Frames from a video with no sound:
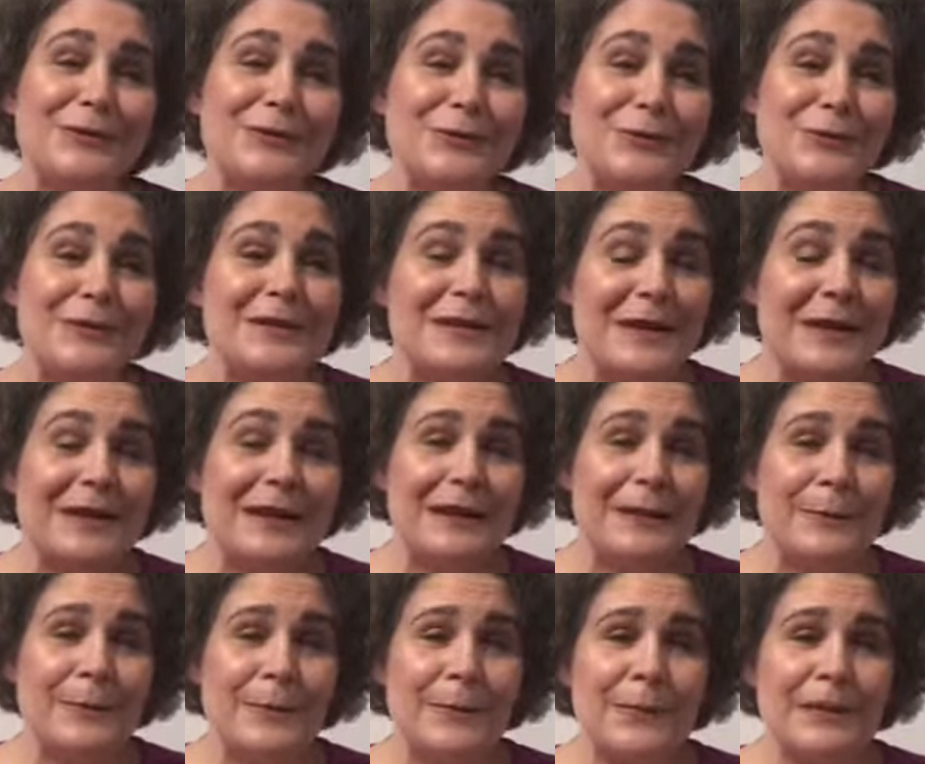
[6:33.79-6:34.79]

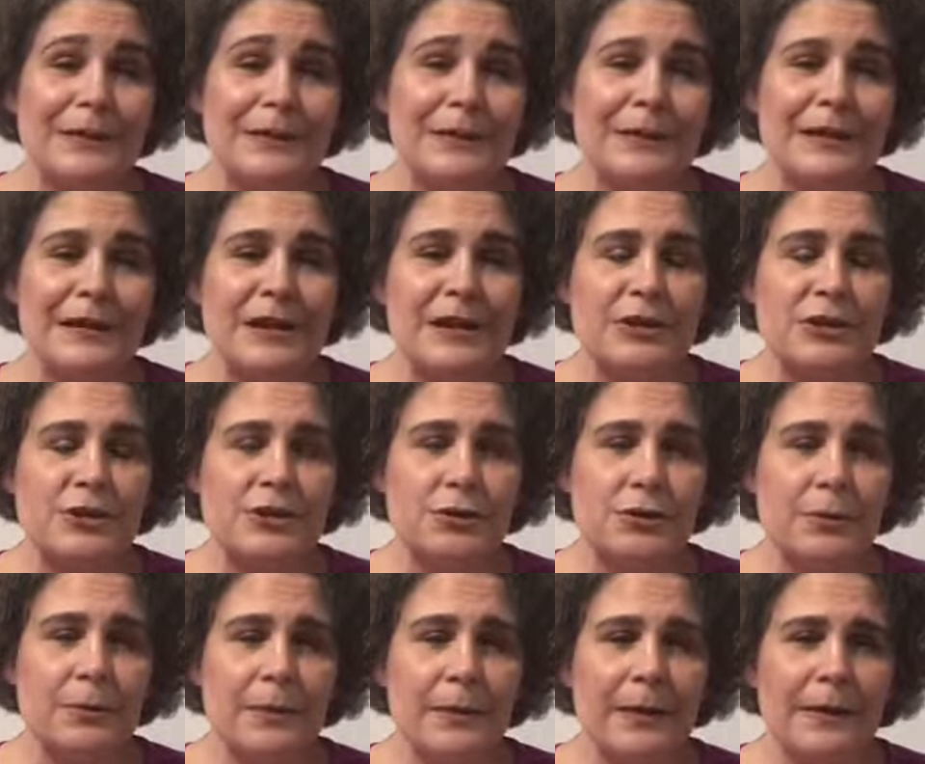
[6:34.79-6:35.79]
today, but I
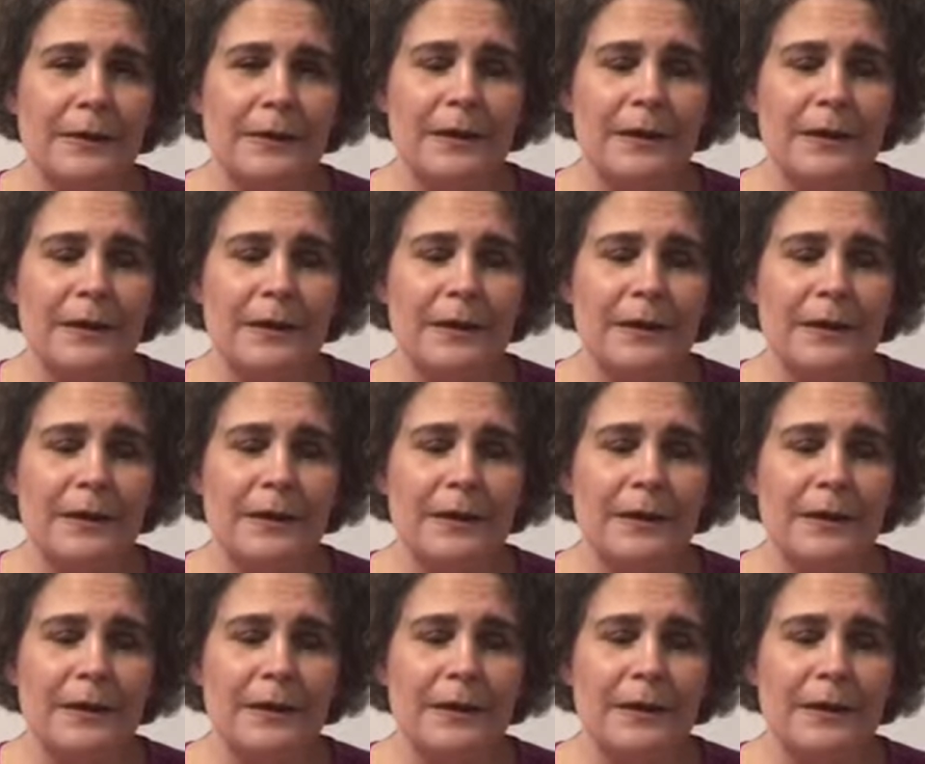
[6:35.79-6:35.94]
should by